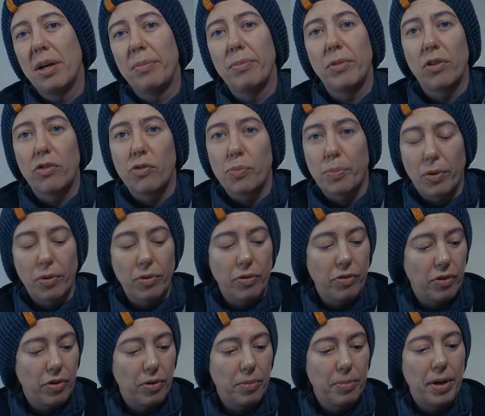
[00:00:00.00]
I'm not
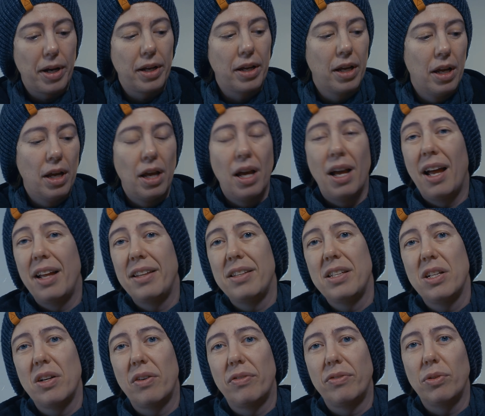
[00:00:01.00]
sponsored by
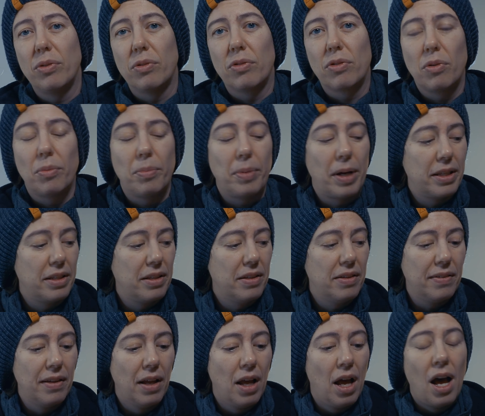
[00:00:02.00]
any of those
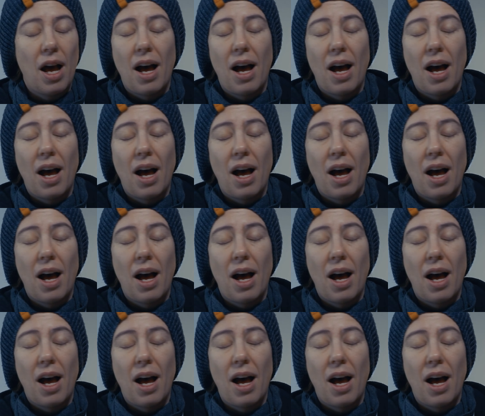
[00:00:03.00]
companies.